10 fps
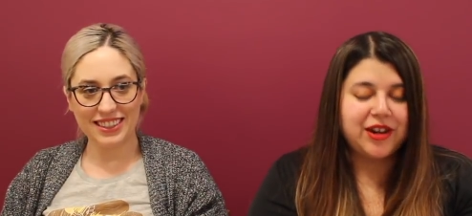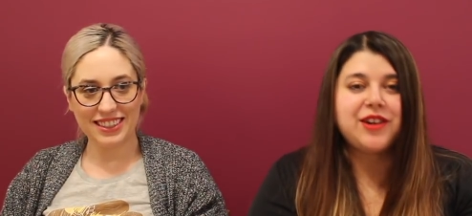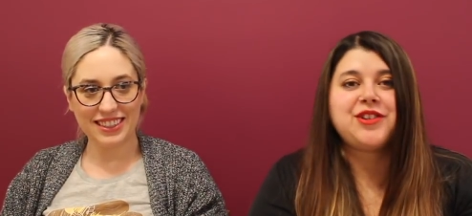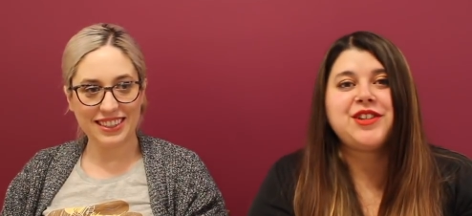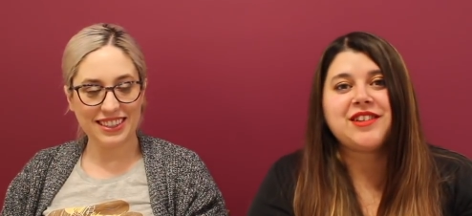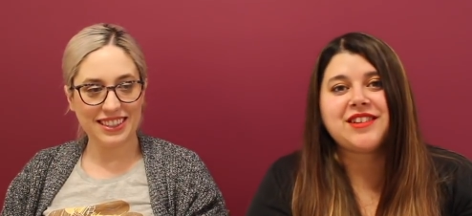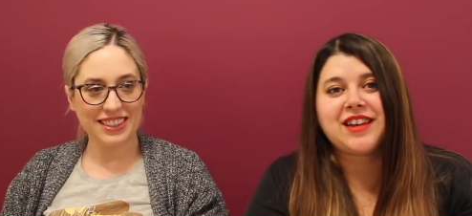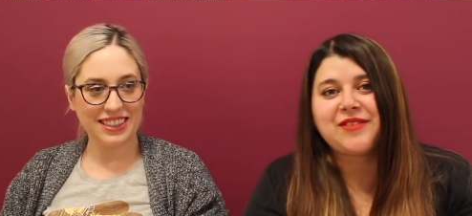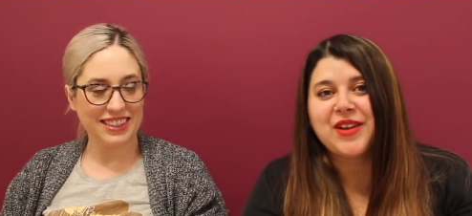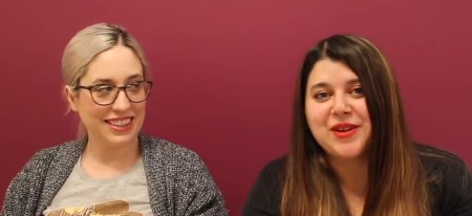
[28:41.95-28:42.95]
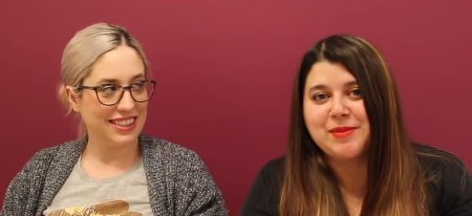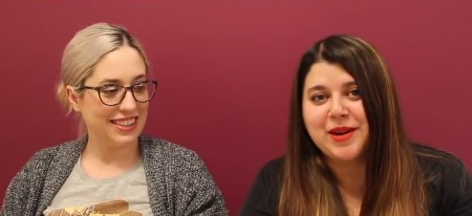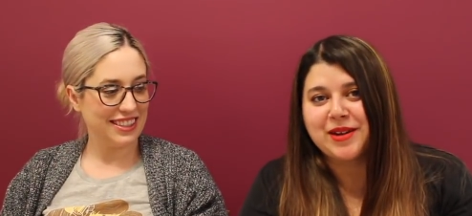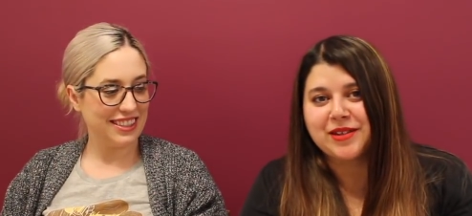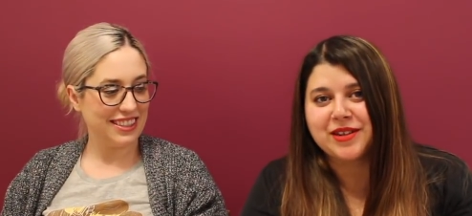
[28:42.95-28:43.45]
Speaker 1: yarn. She does a lot of Harry
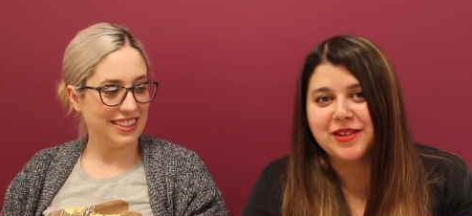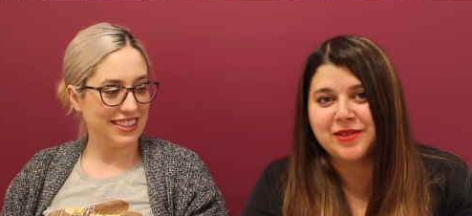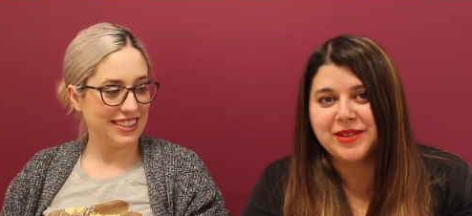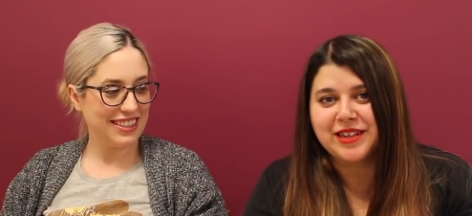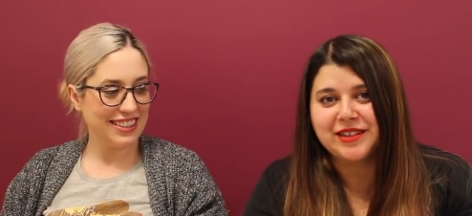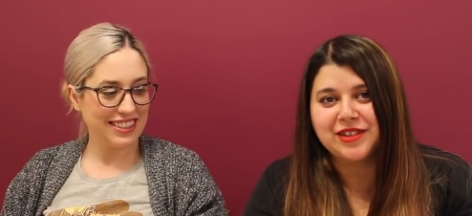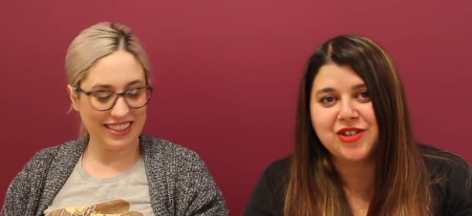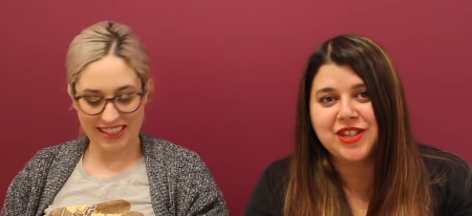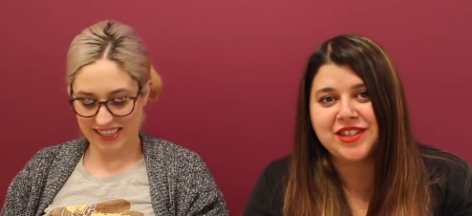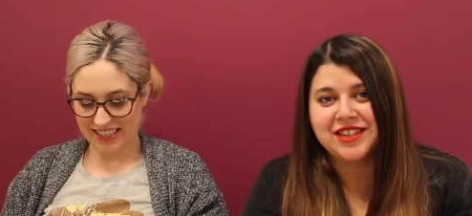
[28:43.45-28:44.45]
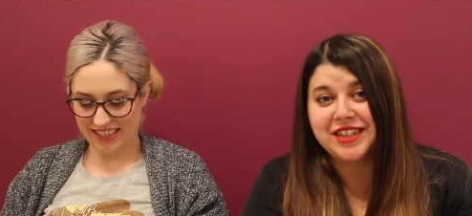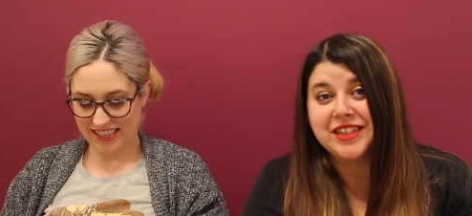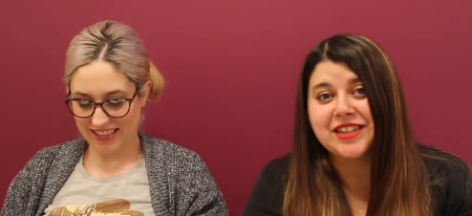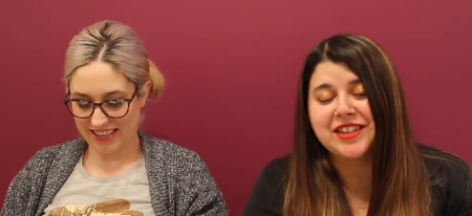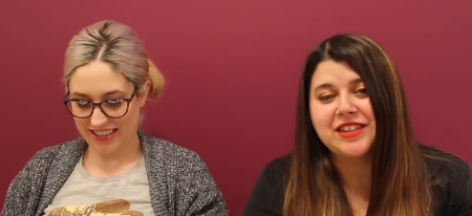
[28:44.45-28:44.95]
Potter colorways, and she's in
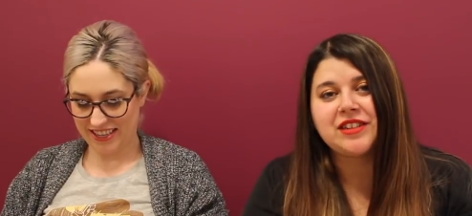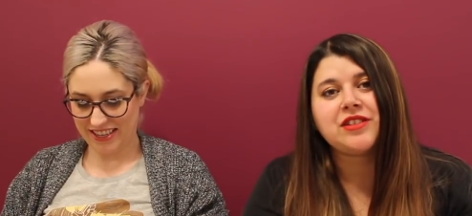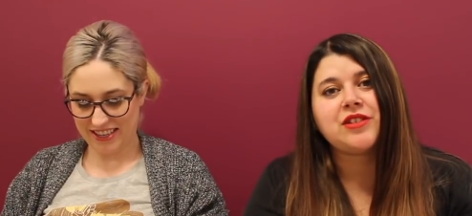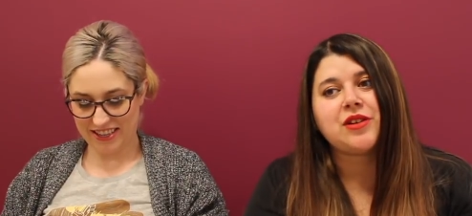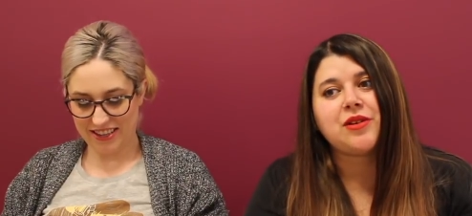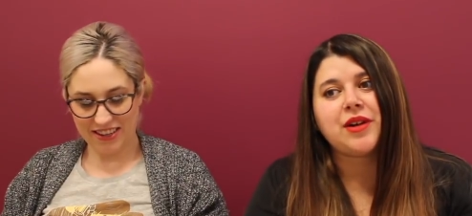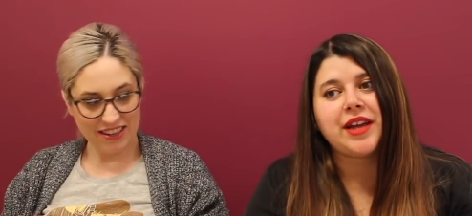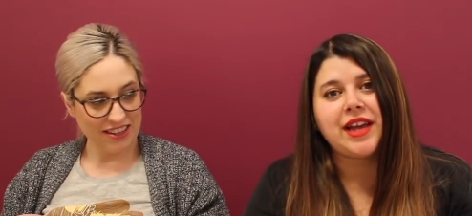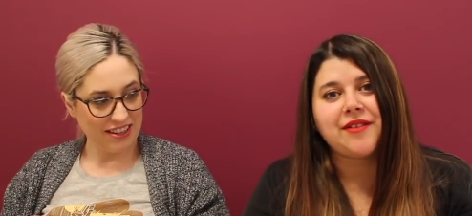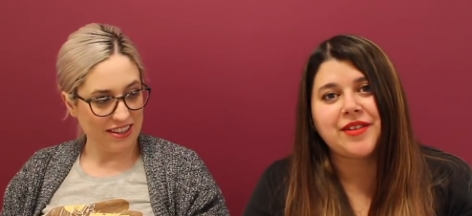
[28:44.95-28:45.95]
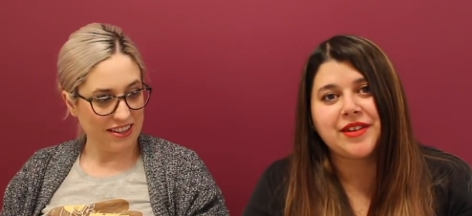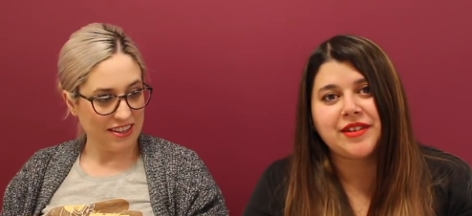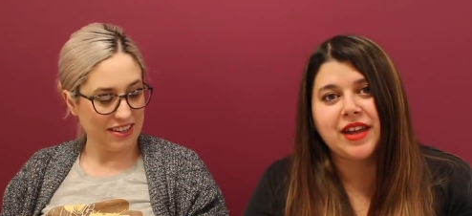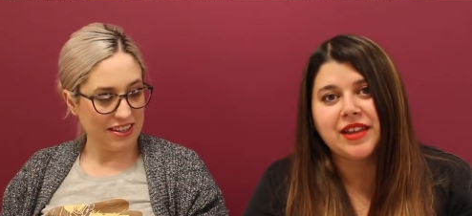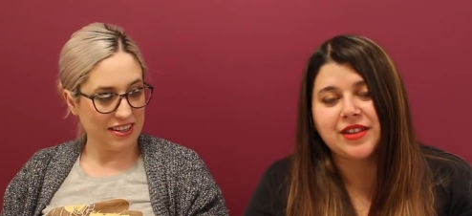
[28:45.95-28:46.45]
England, so I
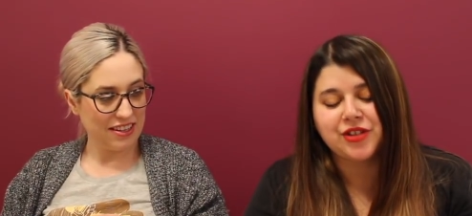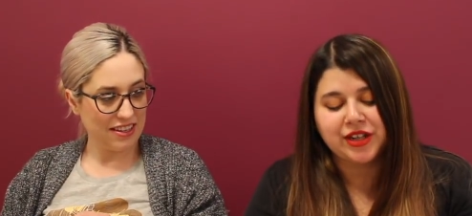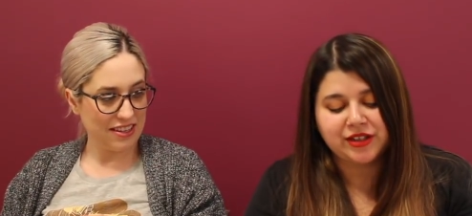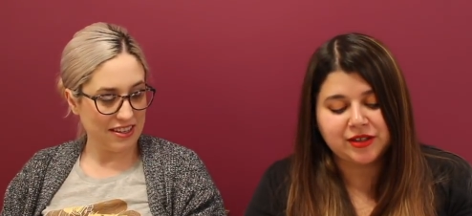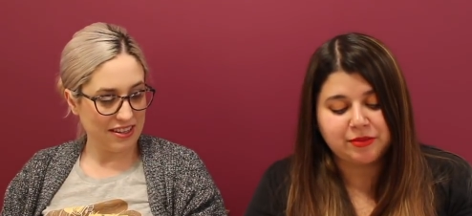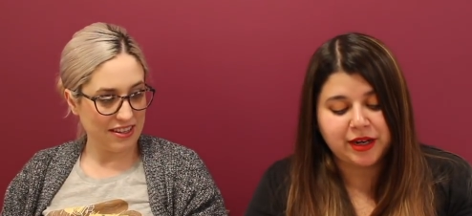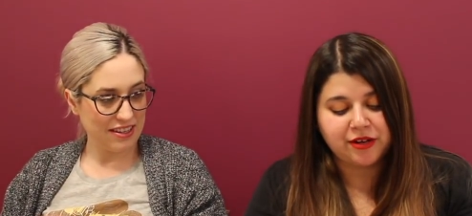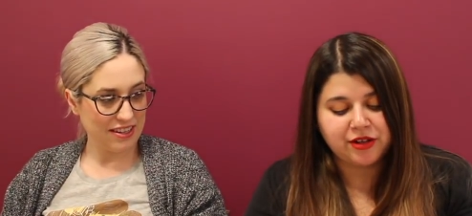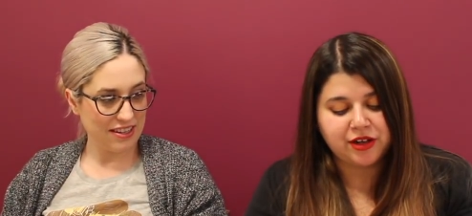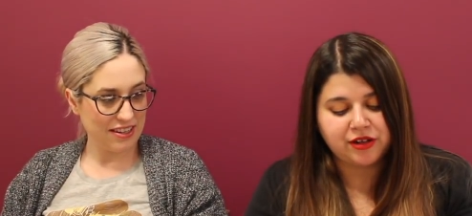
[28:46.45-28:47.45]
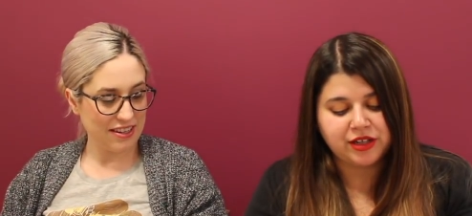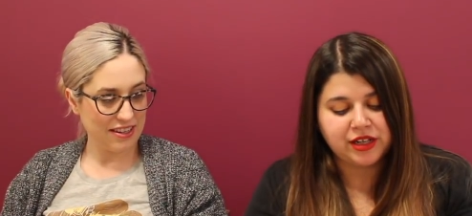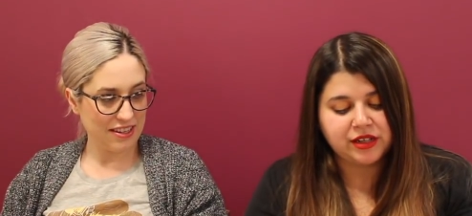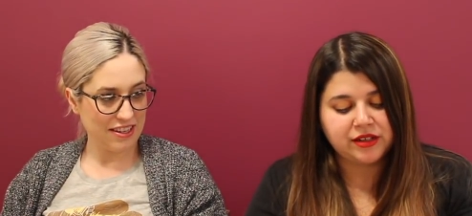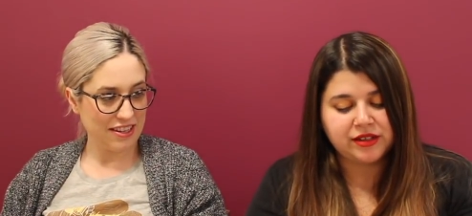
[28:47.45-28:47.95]
haven't had the chance to buy her yarn
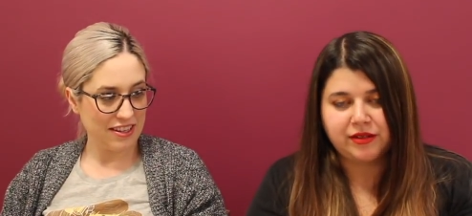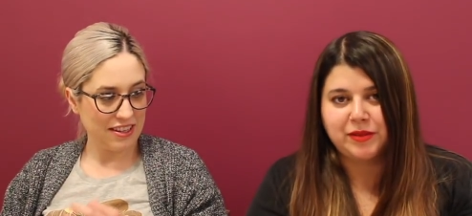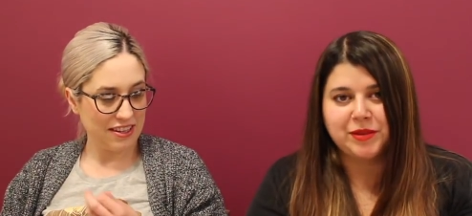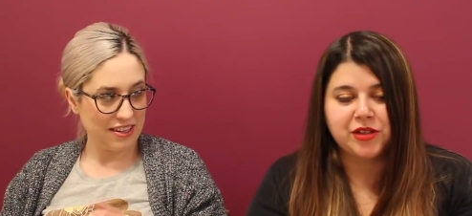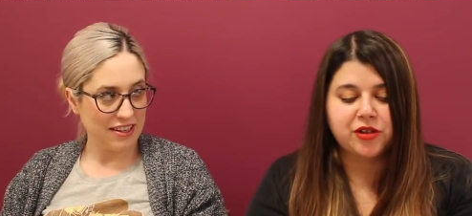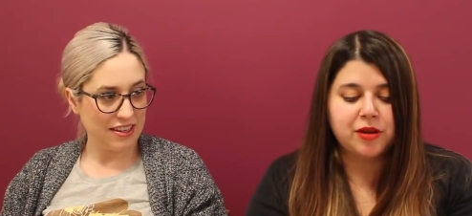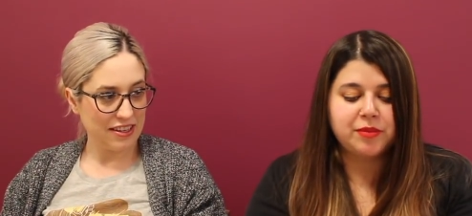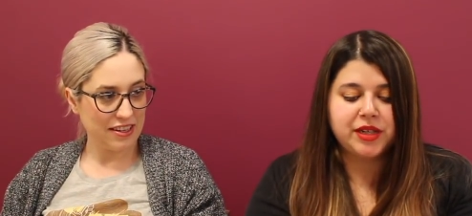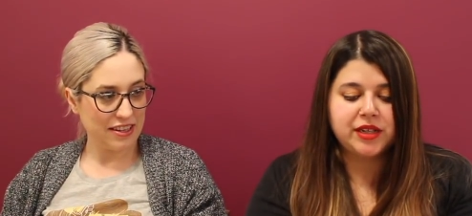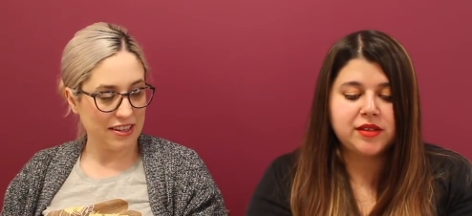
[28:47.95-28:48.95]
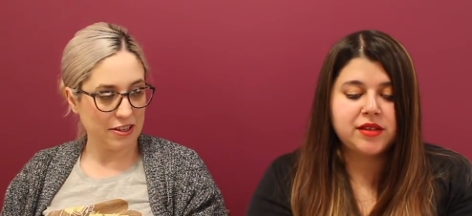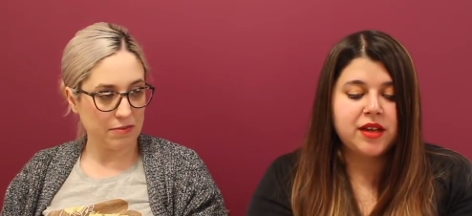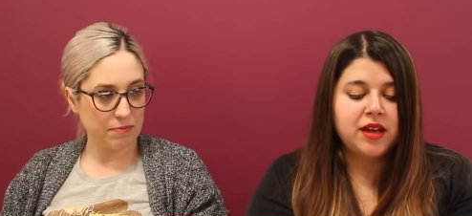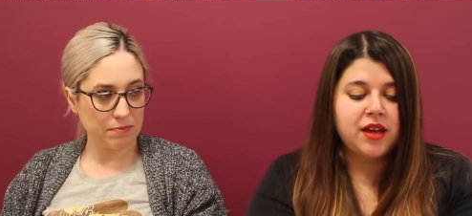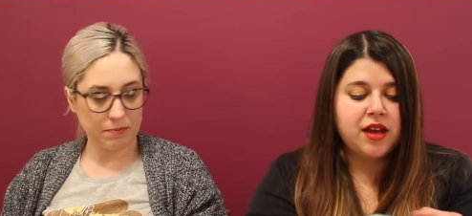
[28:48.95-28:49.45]
yet because I would miss her updates.
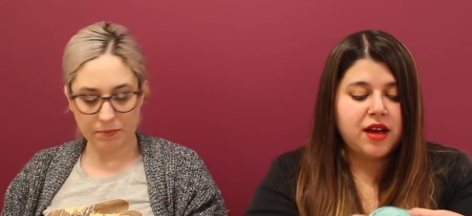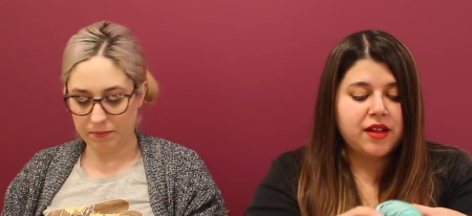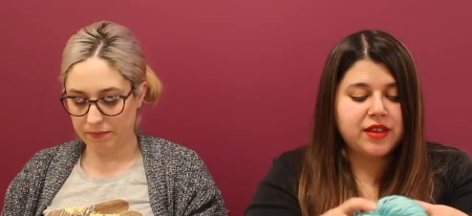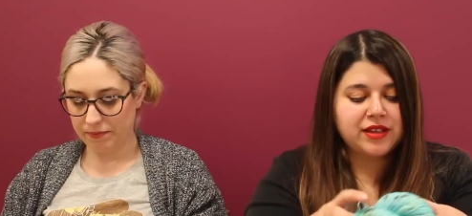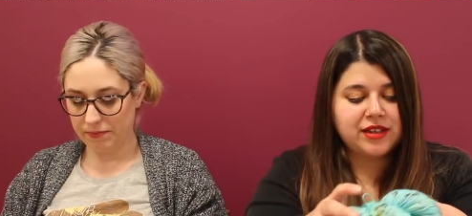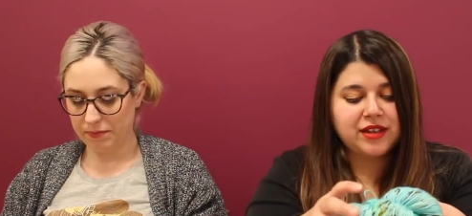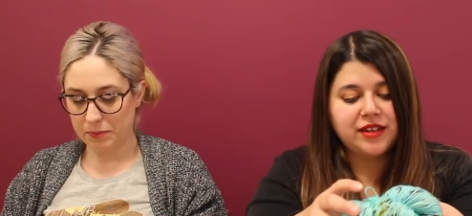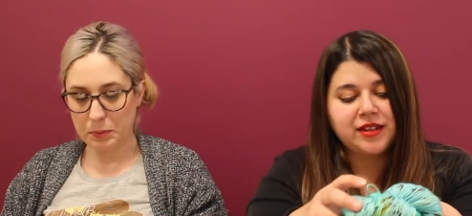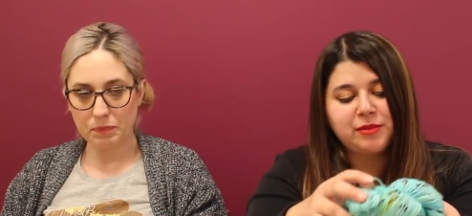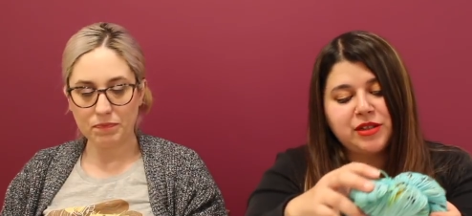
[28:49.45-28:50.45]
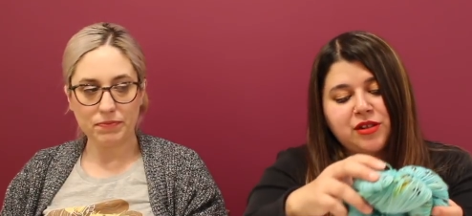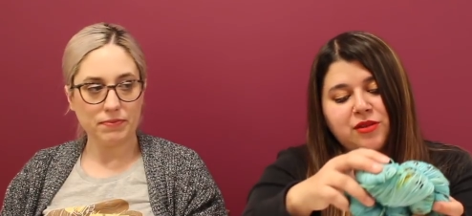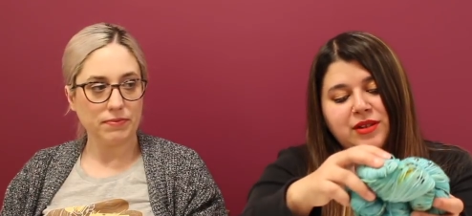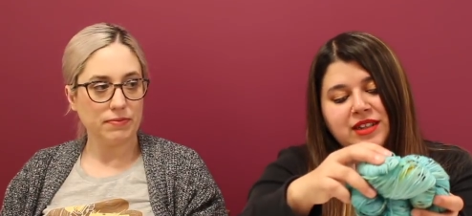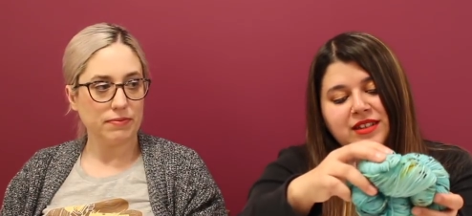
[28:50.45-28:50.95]
This is
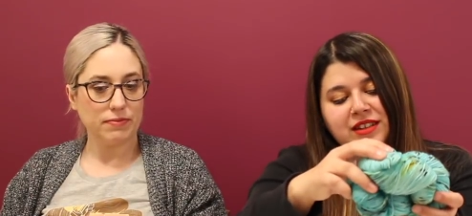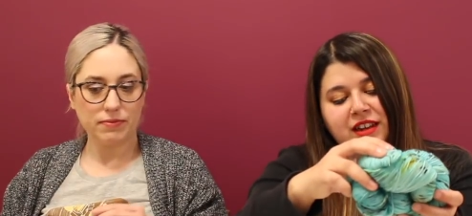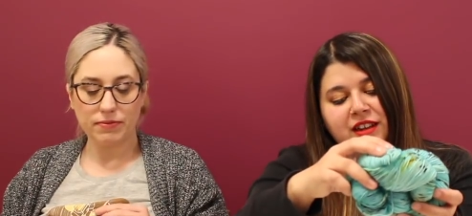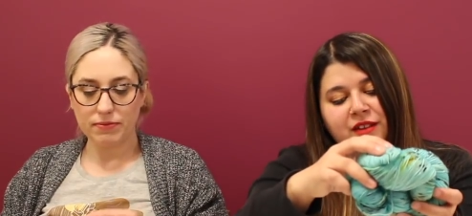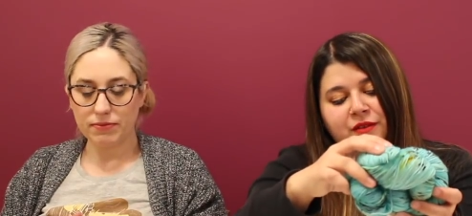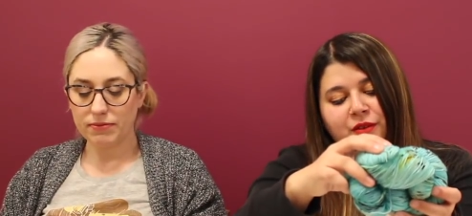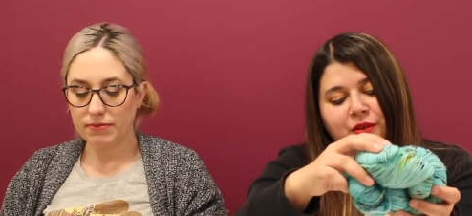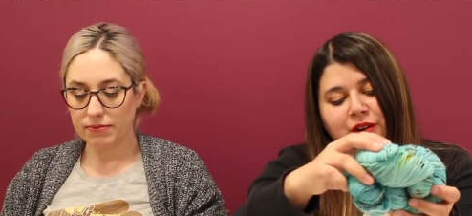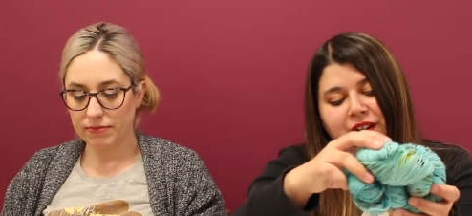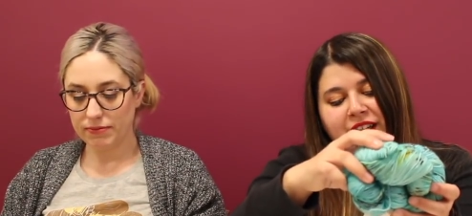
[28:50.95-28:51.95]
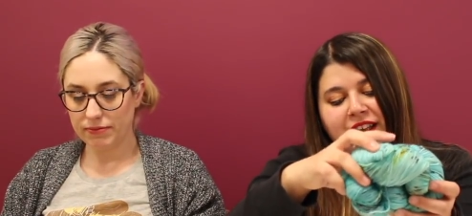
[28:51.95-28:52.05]
Mister Weasley's Ford